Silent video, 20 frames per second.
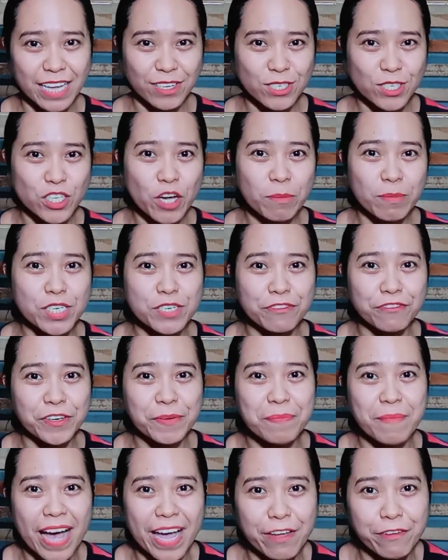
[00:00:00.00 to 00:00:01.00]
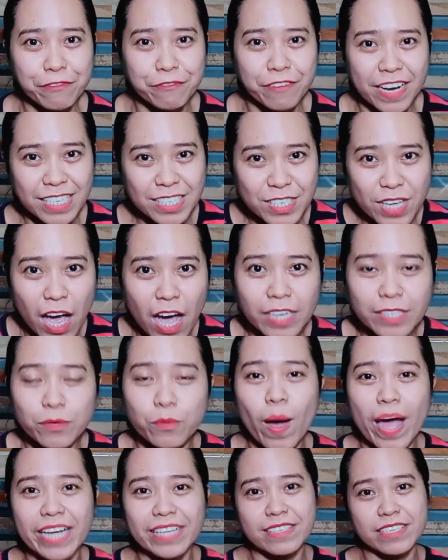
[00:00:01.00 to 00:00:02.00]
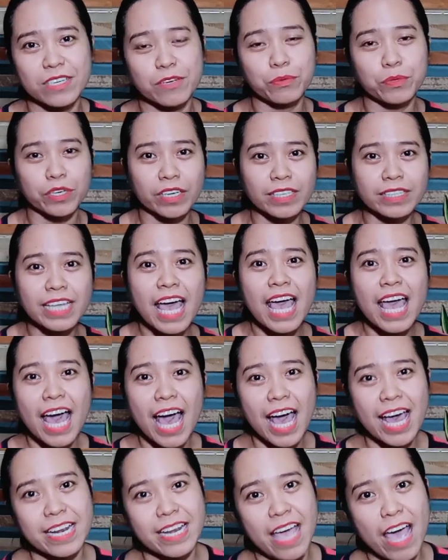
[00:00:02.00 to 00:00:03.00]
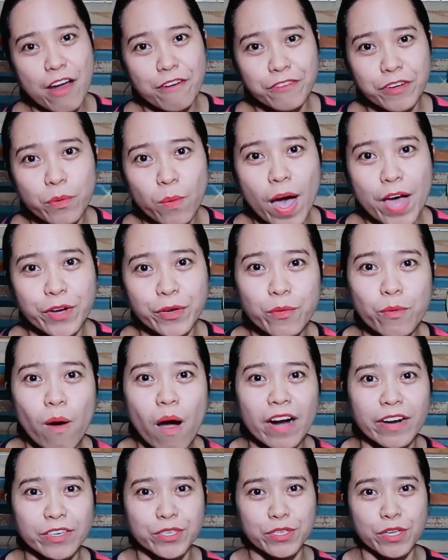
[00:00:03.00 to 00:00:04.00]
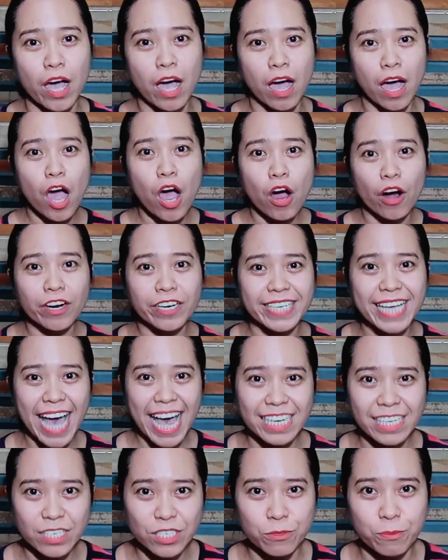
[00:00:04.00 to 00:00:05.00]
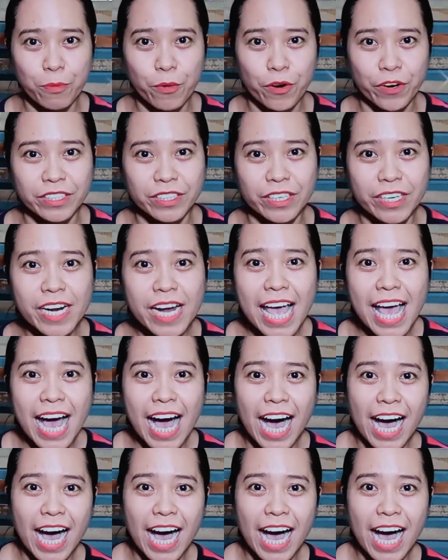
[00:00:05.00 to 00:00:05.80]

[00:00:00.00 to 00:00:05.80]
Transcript: Thank you so much for my friends on YT and everyone who are organic supporter